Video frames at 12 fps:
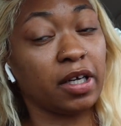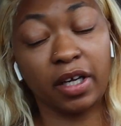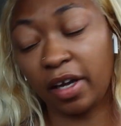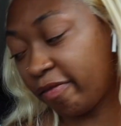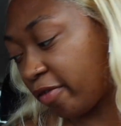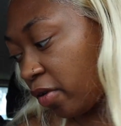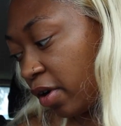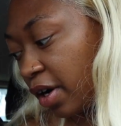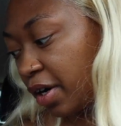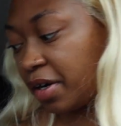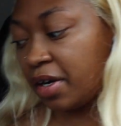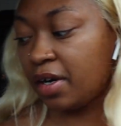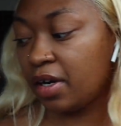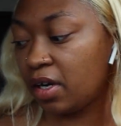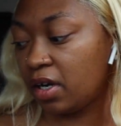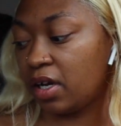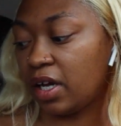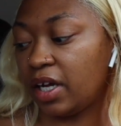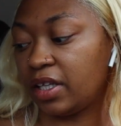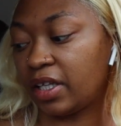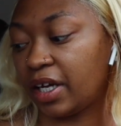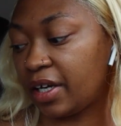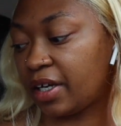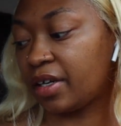looking for in
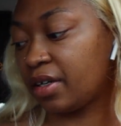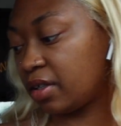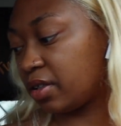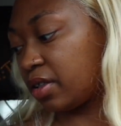there.